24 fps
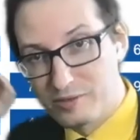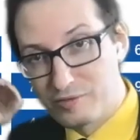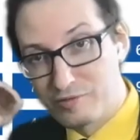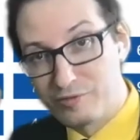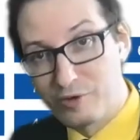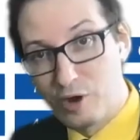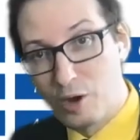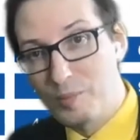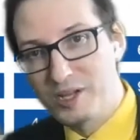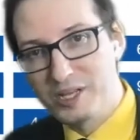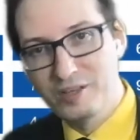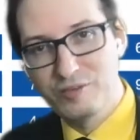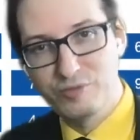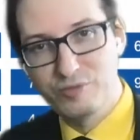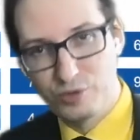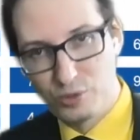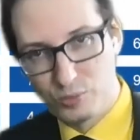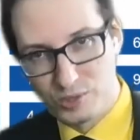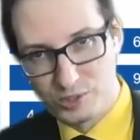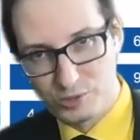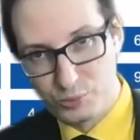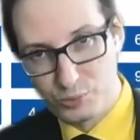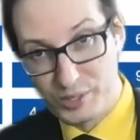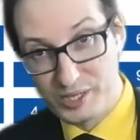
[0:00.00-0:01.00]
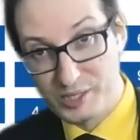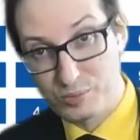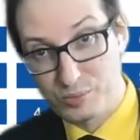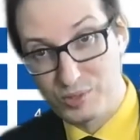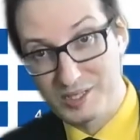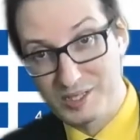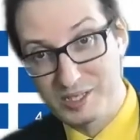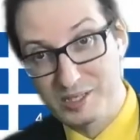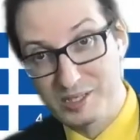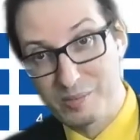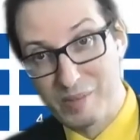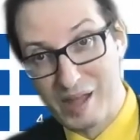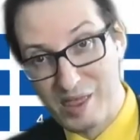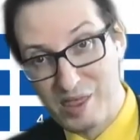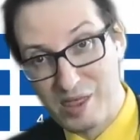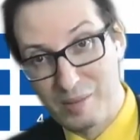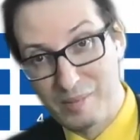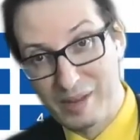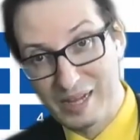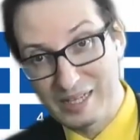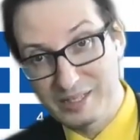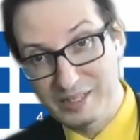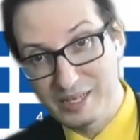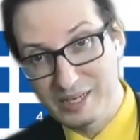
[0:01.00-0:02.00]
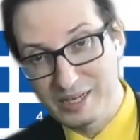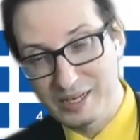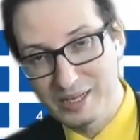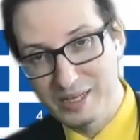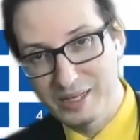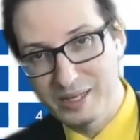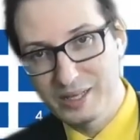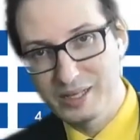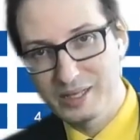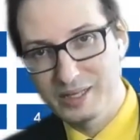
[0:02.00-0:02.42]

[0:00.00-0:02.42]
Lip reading: formally, if you want to express it mathematically,